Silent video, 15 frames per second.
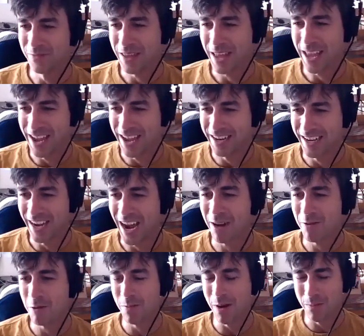And I
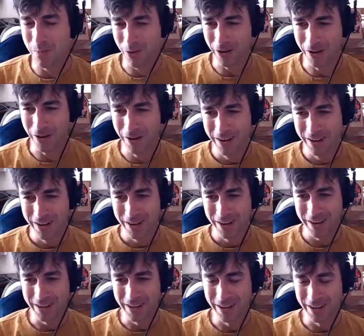remember
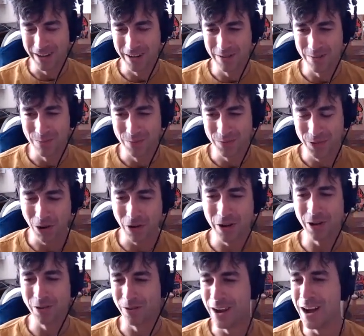turning
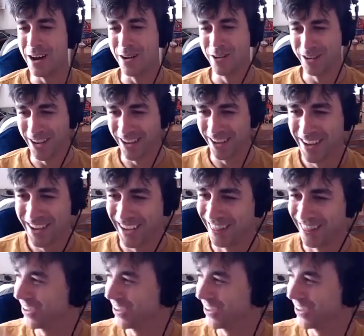around and